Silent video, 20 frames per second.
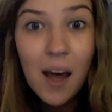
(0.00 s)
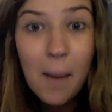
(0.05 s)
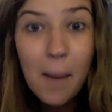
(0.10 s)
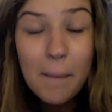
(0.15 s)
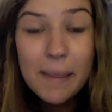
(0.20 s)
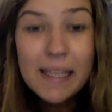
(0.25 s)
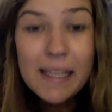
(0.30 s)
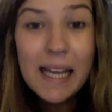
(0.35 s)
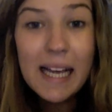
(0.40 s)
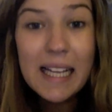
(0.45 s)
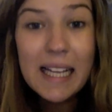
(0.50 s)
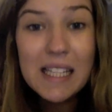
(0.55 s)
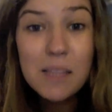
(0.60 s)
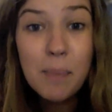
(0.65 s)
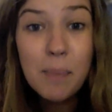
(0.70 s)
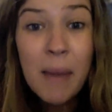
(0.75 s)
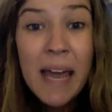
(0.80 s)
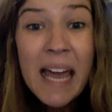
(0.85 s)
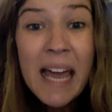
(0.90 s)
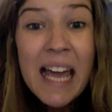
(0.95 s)
But like it's
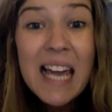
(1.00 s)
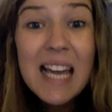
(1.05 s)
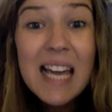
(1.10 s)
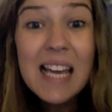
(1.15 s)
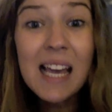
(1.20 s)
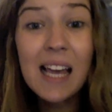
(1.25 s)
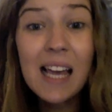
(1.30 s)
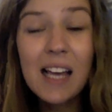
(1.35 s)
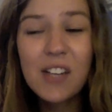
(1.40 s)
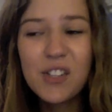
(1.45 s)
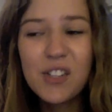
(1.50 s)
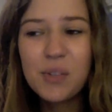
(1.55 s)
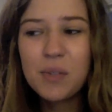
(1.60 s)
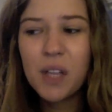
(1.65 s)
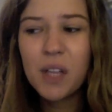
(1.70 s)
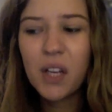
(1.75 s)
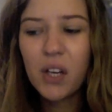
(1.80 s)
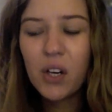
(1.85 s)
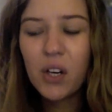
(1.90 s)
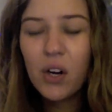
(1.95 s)
pink. And she was
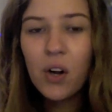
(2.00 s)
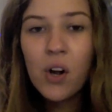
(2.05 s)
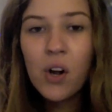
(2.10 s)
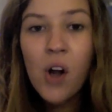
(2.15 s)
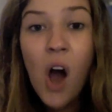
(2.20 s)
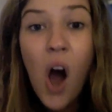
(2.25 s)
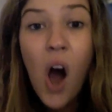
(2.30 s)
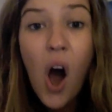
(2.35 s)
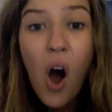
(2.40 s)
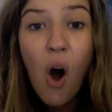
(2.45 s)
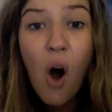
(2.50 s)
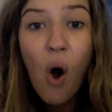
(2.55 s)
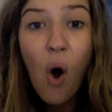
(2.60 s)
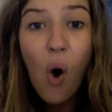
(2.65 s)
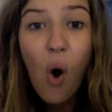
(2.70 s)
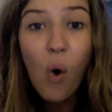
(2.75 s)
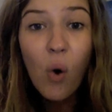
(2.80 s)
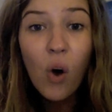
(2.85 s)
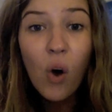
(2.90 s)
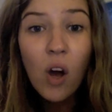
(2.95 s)
like,
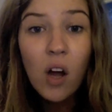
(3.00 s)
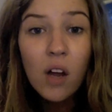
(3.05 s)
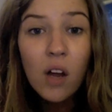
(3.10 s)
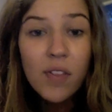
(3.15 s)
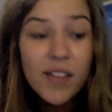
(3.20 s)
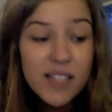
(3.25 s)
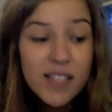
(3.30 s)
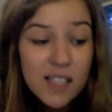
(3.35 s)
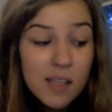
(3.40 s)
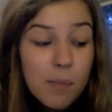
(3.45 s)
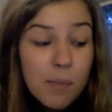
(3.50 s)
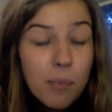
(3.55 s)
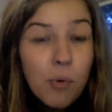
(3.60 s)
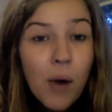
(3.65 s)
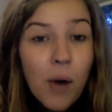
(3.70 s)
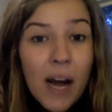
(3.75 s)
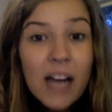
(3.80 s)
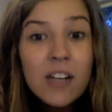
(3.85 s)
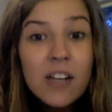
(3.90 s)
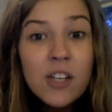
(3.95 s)
No. This is the
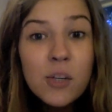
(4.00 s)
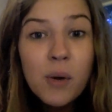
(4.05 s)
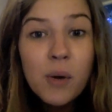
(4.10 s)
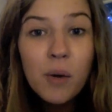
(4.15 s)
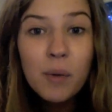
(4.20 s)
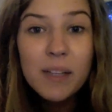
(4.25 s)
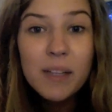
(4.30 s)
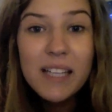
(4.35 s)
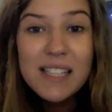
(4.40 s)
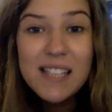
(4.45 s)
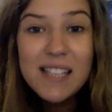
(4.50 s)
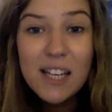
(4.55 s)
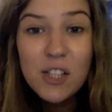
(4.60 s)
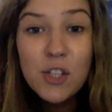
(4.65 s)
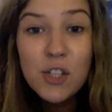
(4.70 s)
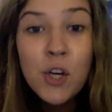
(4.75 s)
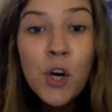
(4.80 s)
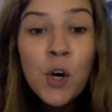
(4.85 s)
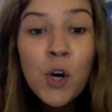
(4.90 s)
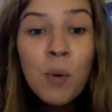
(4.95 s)
brand new one released like
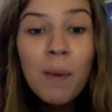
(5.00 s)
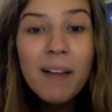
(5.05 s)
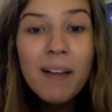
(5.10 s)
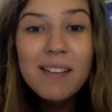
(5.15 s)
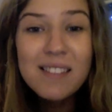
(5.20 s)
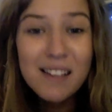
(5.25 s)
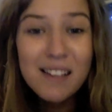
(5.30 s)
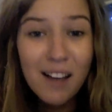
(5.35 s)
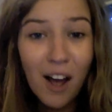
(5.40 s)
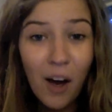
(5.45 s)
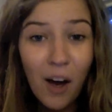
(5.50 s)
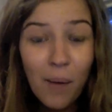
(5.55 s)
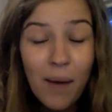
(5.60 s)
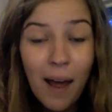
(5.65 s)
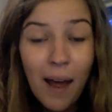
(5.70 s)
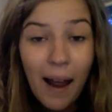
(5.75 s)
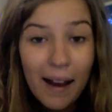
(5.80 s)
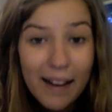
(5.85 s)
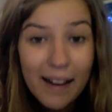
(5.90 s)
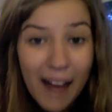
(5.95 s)
two weeks ago.
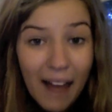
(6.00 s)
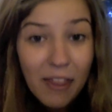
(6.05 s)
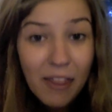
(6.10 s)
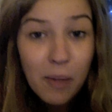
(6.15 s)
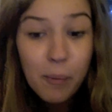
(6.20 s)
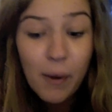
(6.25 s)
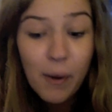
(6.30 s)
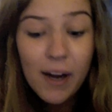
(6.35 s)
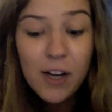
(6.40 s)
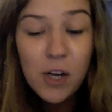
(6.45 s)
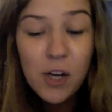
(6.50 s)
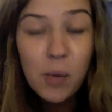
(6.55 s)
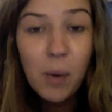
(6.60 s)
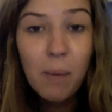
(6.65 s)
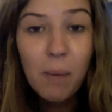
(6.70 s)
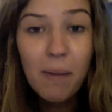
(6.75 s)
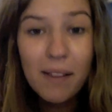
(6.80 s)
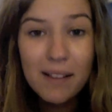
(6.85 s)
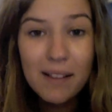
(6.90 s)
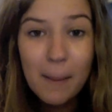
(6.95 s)
Get the brand new one
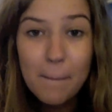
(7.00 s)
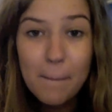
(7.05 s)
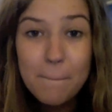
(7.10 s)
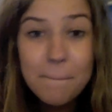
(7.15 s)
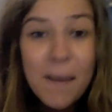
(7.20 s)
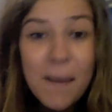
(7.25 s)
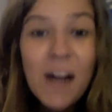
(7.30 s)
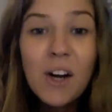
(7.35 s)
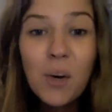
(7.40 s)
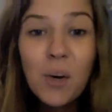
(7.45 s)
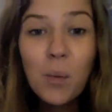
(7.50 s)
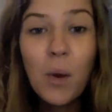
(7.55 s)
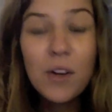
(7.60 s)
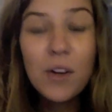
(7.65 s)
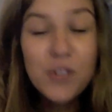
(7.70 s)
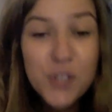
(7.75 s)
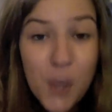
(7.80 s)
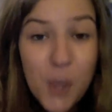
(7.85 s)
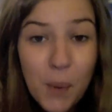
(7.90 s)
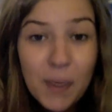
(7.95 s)
with like the better one.
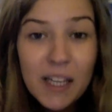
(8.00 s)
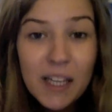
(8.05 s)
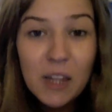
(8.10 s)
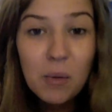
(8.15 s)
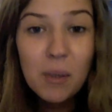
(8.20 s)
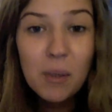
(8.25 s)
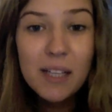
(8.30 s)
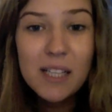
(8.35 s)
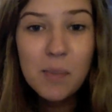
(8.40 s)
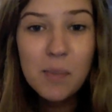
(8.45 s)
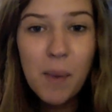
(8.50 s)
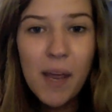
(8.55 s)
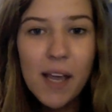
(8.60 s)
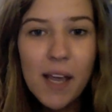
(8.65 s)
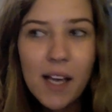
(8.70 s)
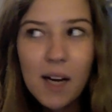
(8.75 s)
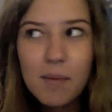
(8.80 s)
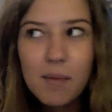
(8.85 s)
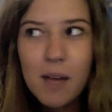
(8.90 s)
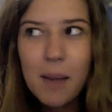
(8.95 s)
Don't get the one that's pink.
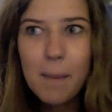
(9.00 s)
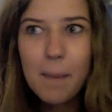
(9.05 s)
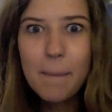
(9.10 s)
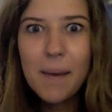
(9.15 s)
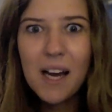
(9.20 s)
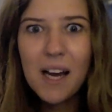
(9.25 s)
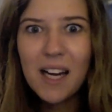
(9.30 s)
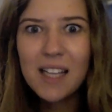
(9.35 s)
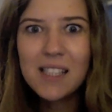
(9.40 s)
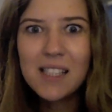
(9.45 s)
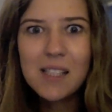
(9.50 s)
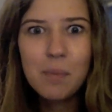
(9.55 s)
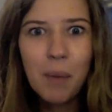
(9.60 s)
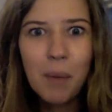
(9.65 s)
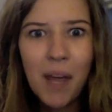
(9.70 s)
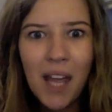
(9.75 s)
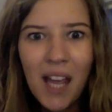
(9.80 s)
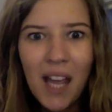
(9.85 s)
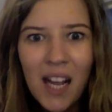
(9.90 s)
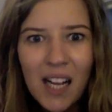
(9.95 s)
And I'm like, but it's
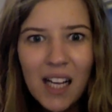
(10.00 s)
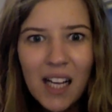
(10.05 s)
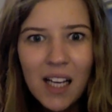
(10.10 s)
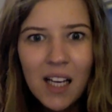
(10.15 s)
pink.